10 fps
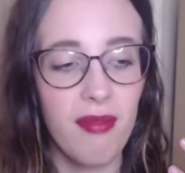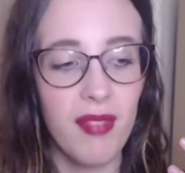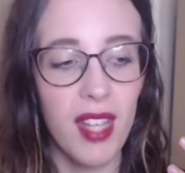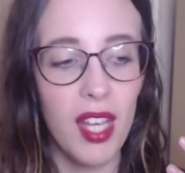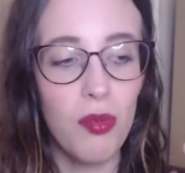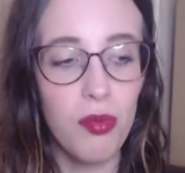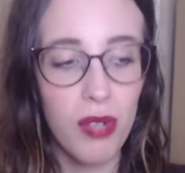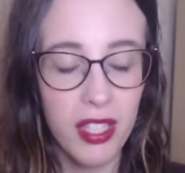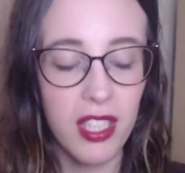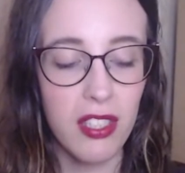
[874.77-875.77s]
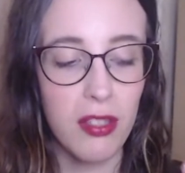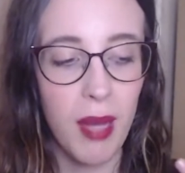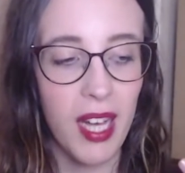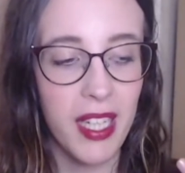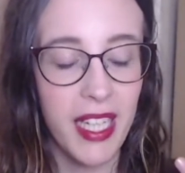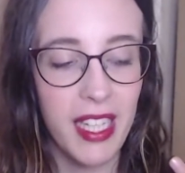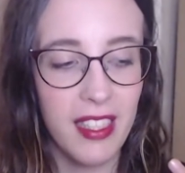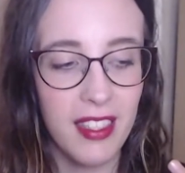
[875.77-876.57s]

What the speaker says: work your body.